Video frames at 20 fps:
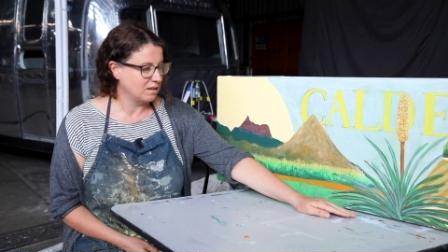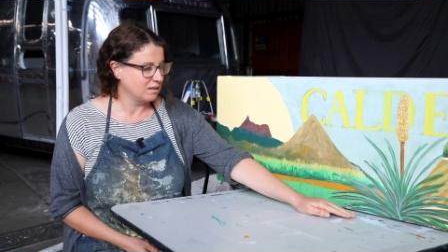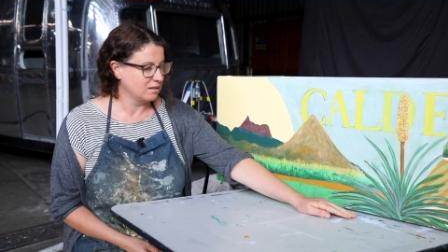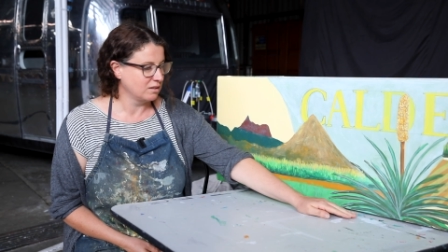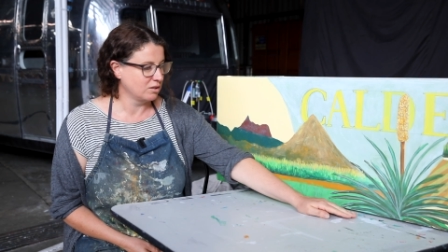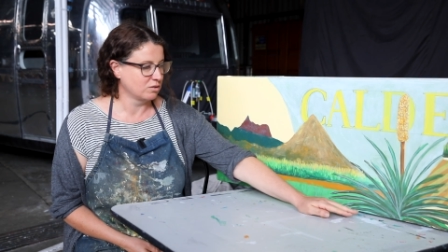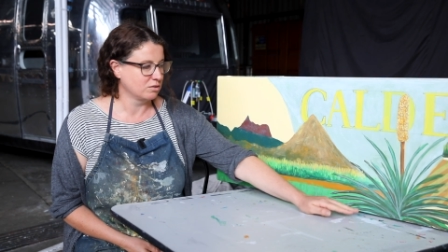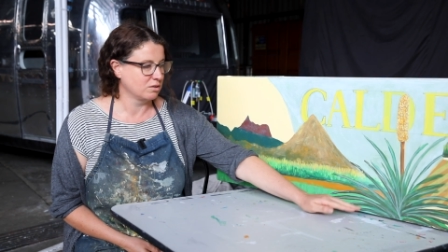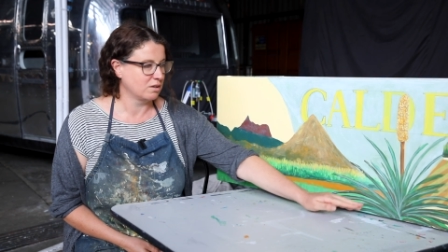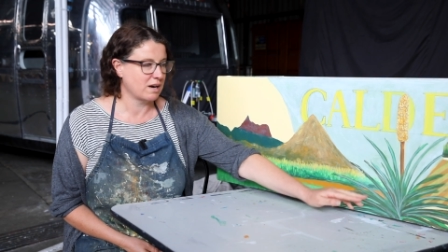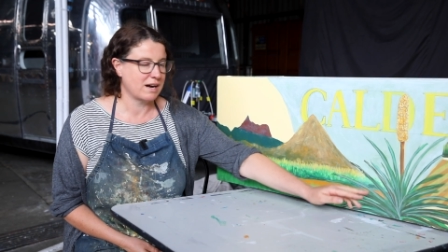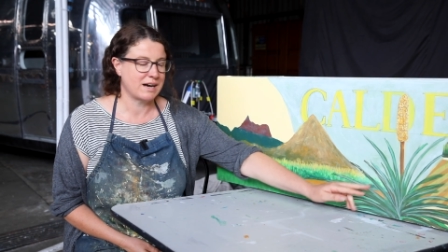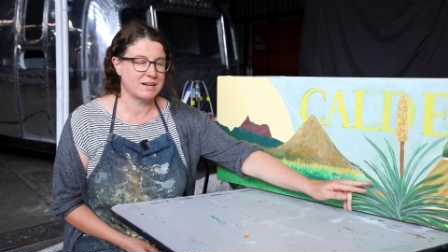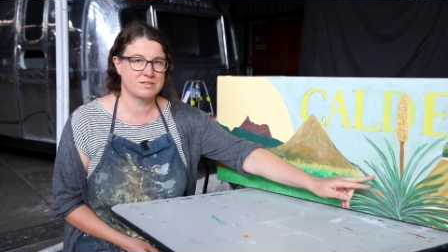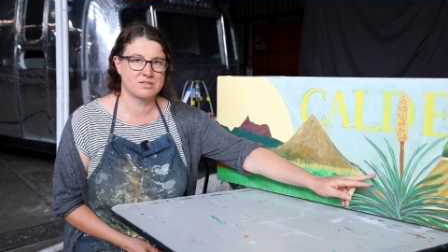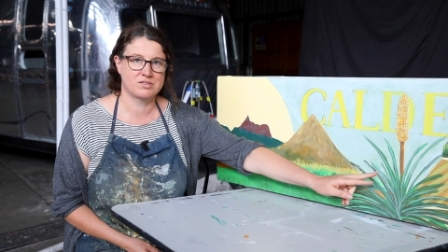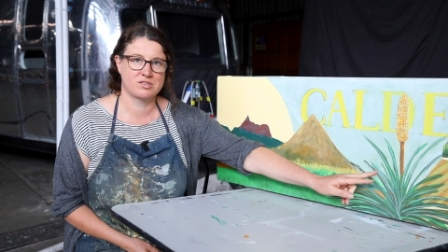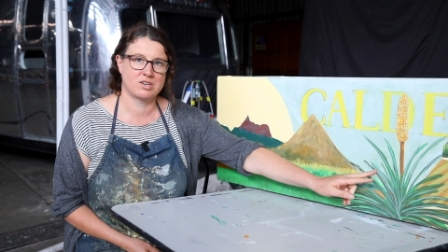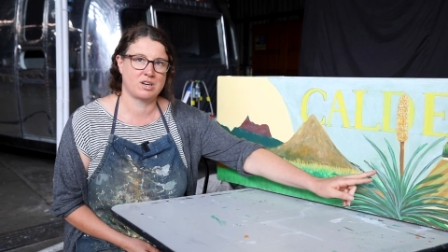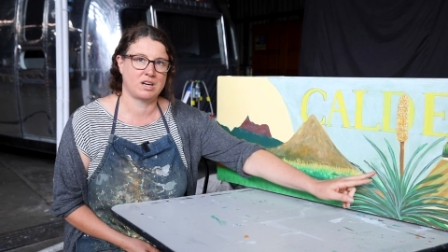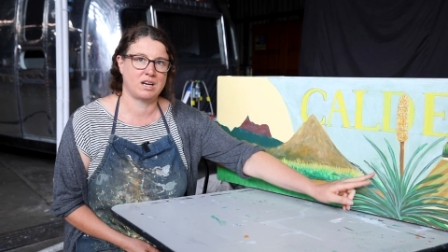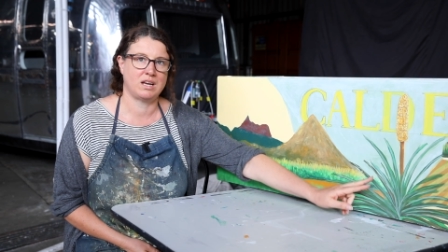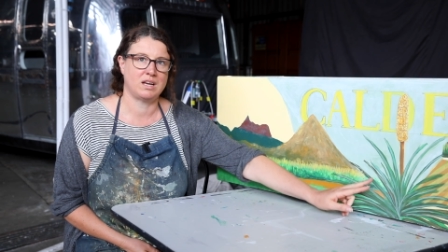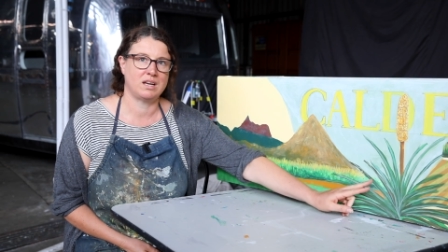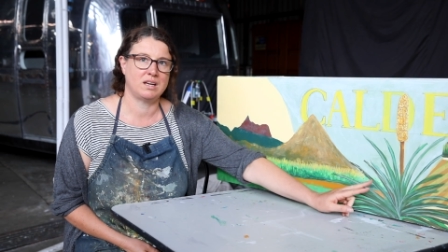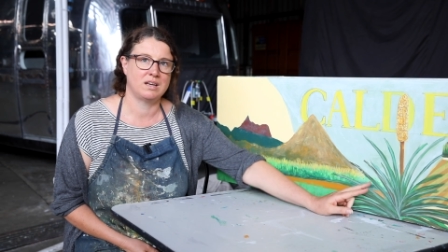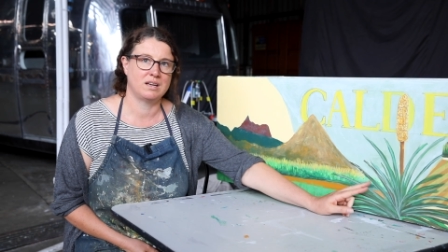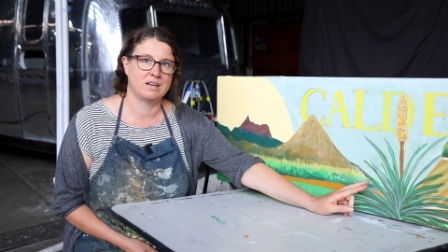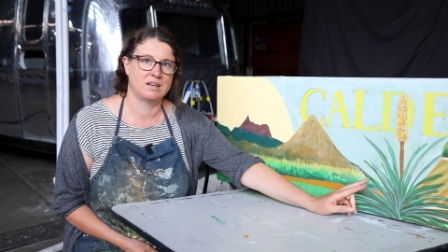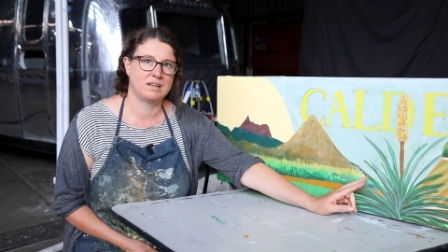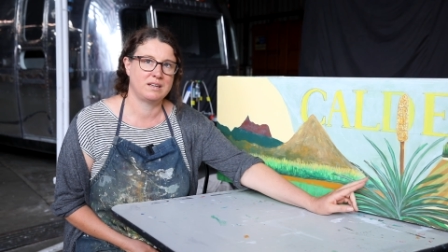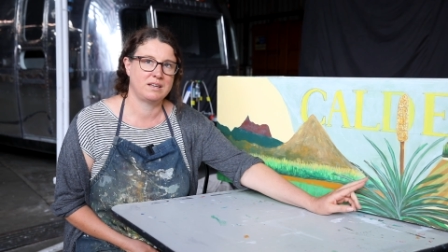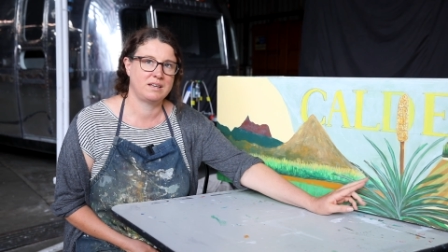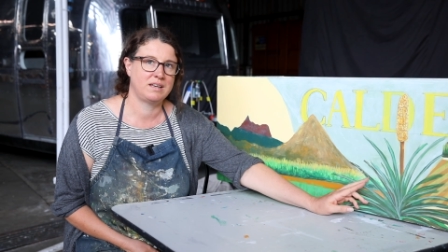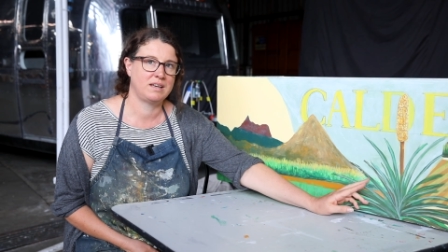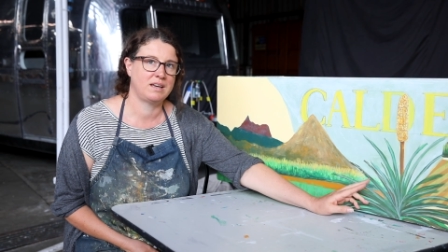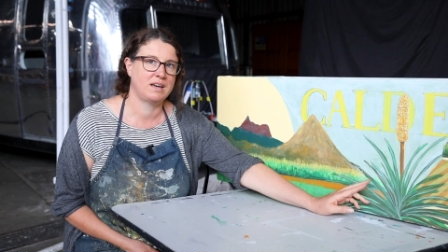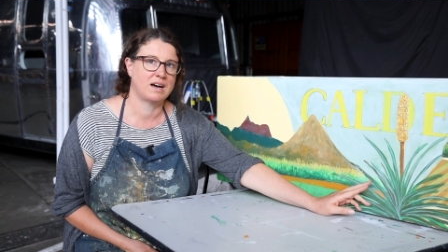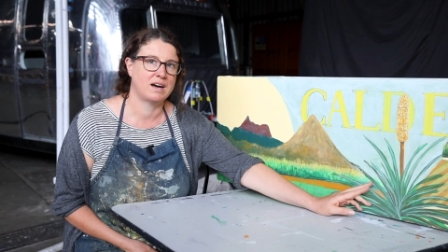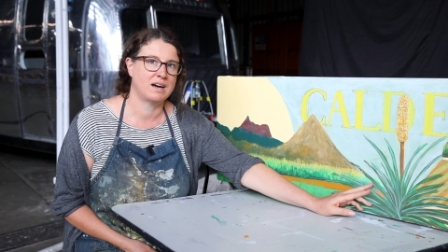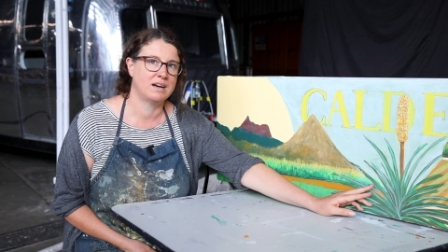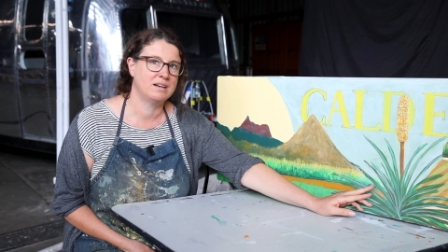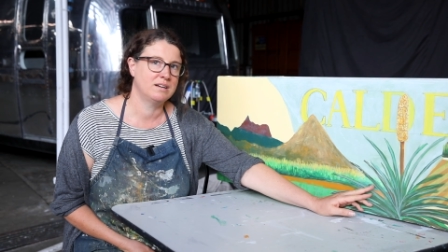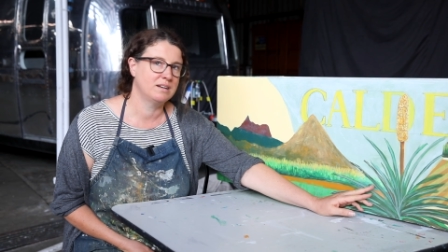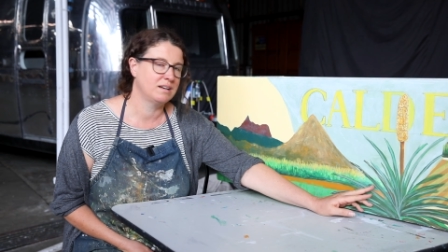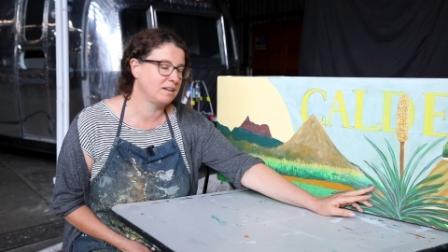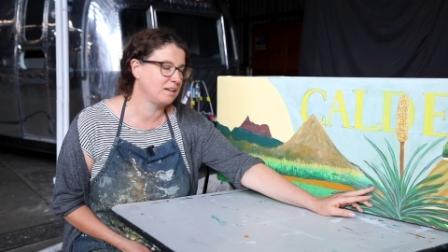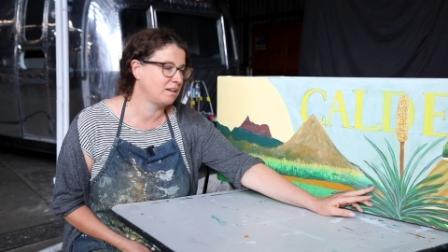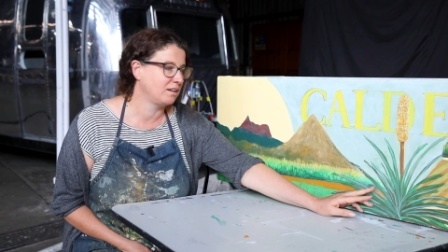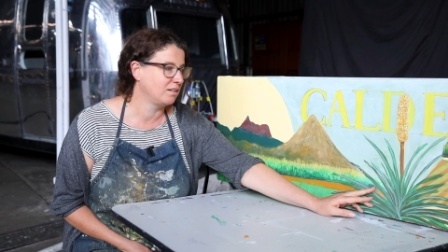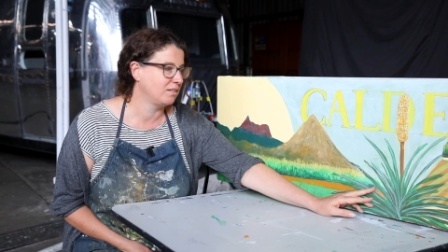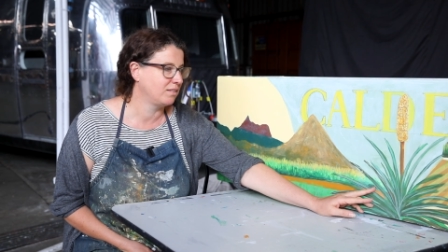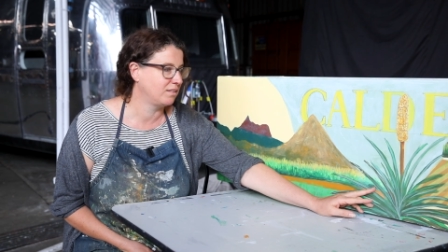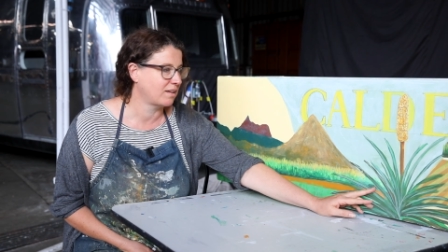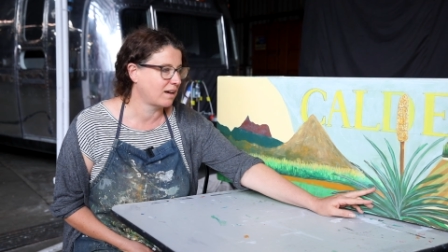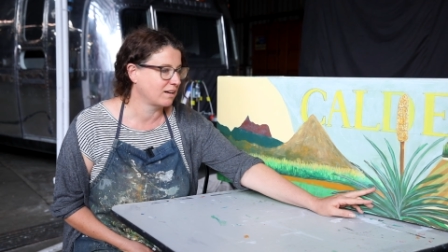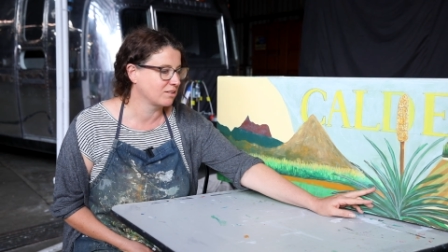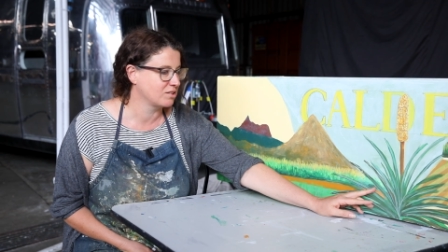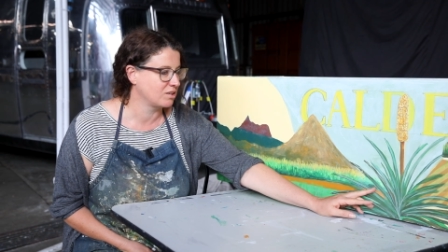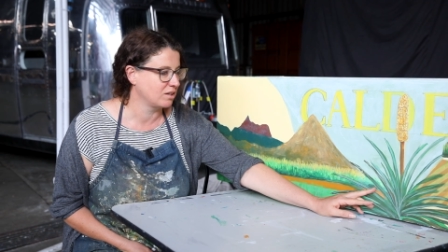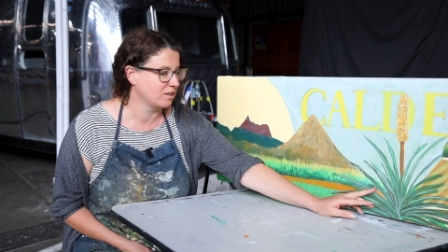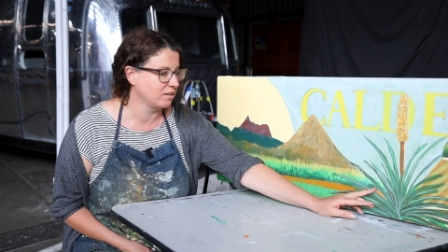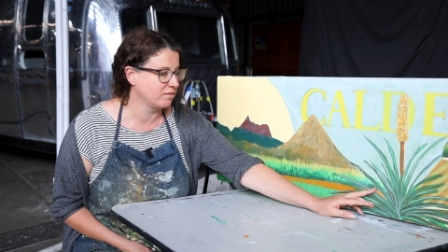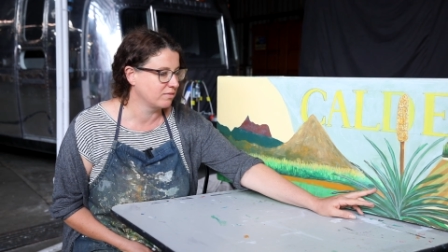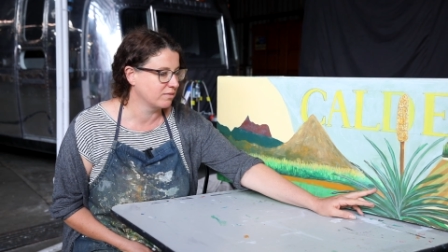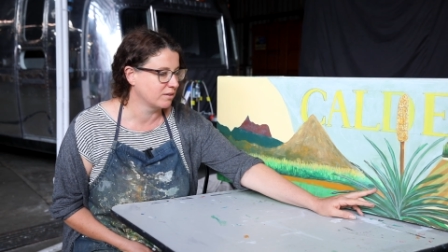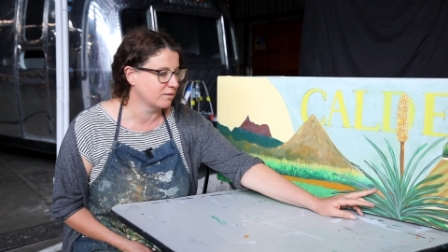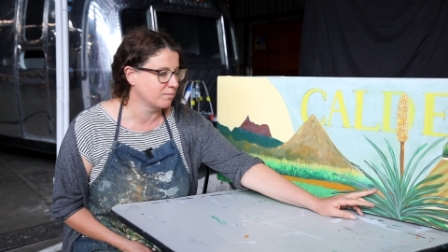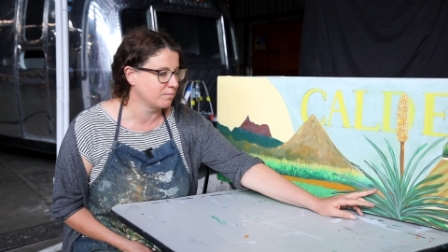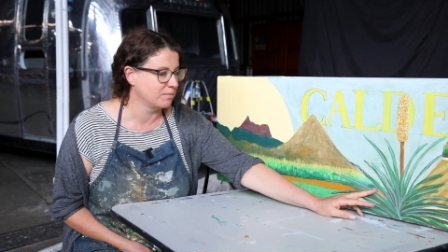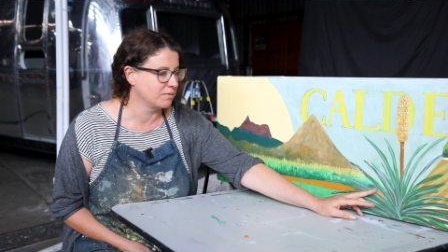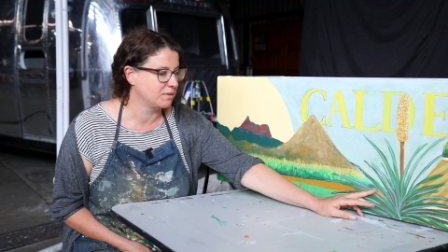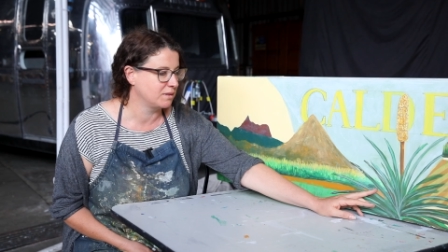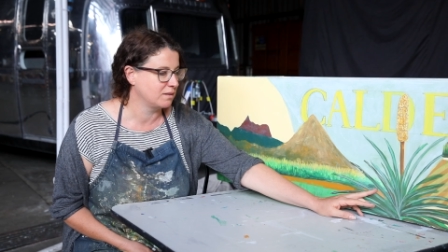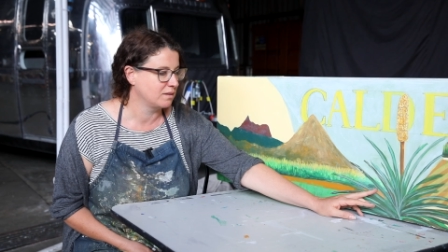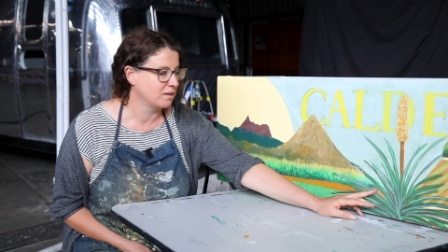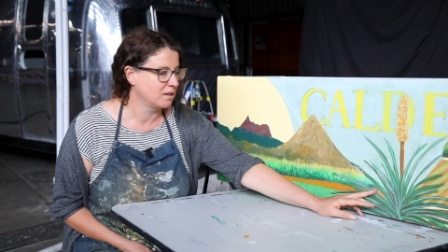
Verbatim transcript: little grass tree here is actually from